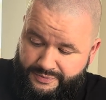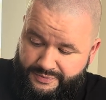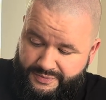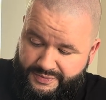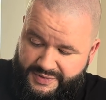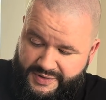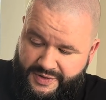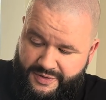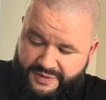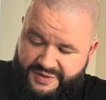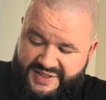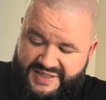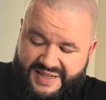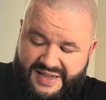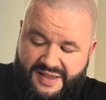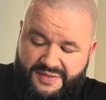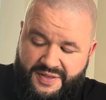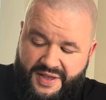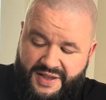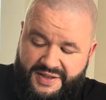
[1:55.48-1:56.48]
So
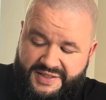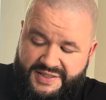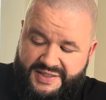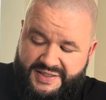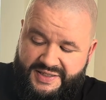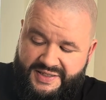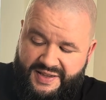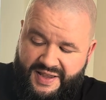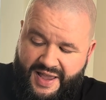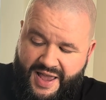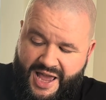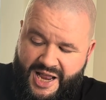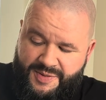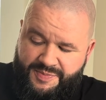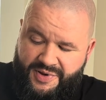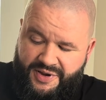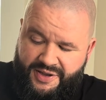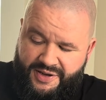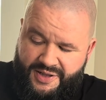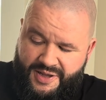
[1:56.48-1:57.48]
seeing this, had to
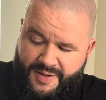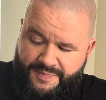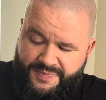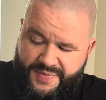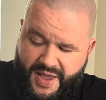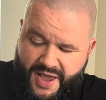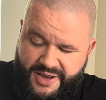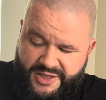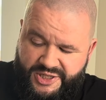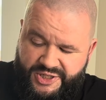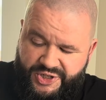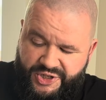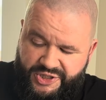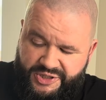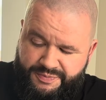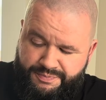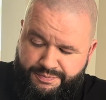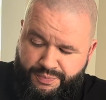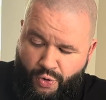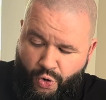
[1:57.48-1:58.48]
pick it up. That is
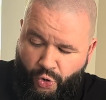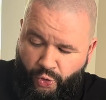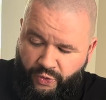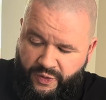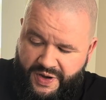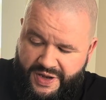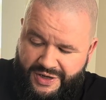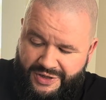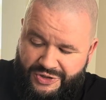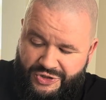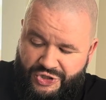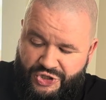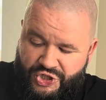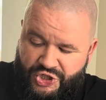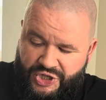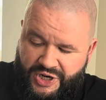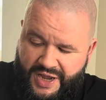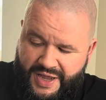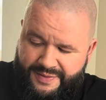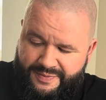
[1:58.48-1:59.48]
just pouring
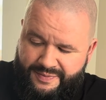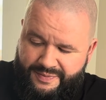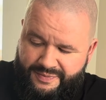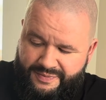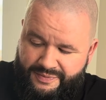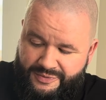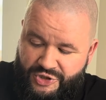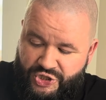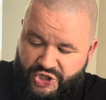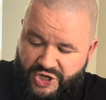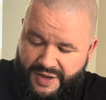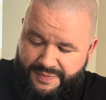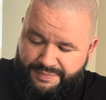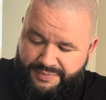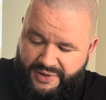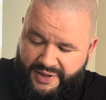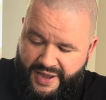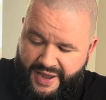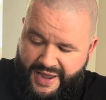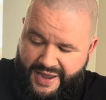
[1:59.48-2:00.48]
jet
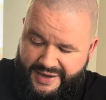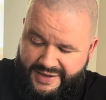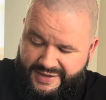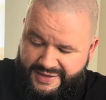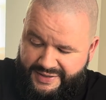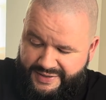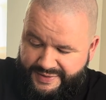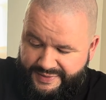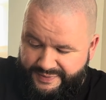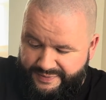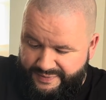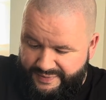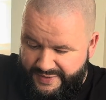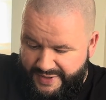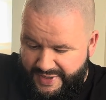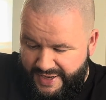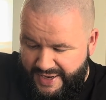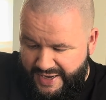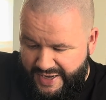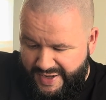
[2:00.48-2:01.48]
black.
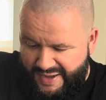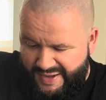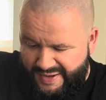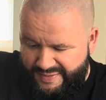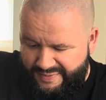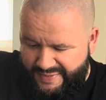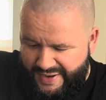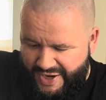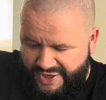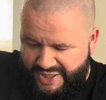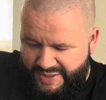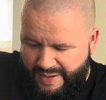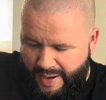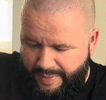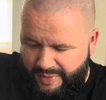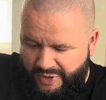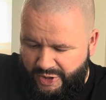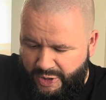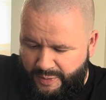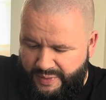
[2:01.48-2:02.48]
Actually maybe
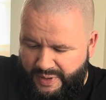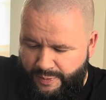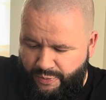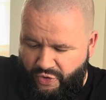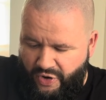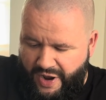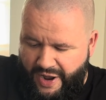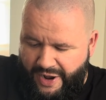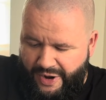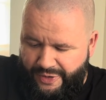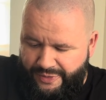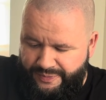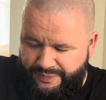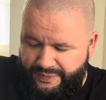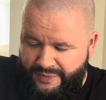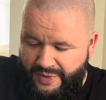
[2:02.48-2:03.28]
a little bit of brown